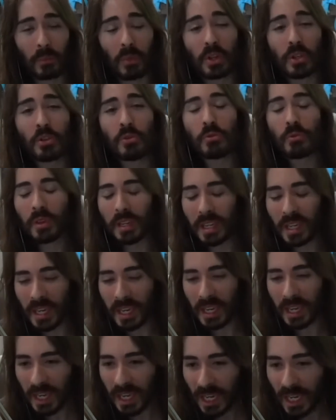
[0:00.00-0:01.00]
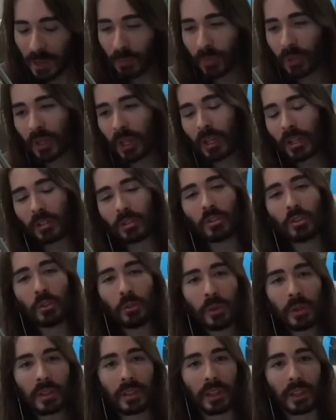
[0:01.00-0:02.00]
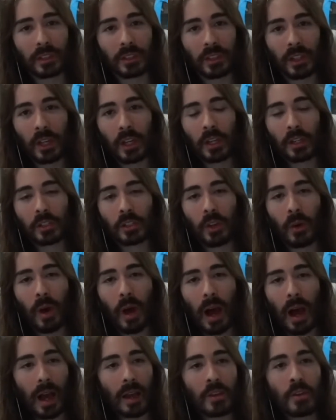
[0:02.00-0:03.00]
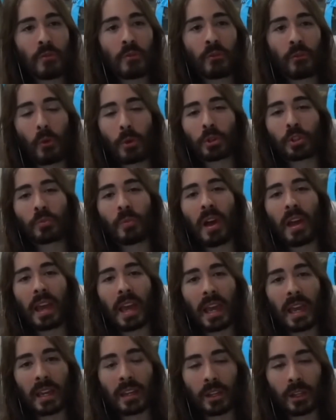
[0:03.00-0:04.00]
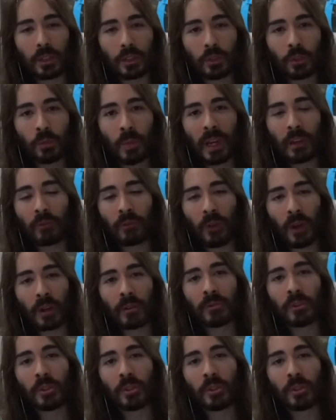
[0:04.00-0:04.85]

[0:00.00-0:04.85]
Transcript: but you keep doing this. So you forced my hand to make fun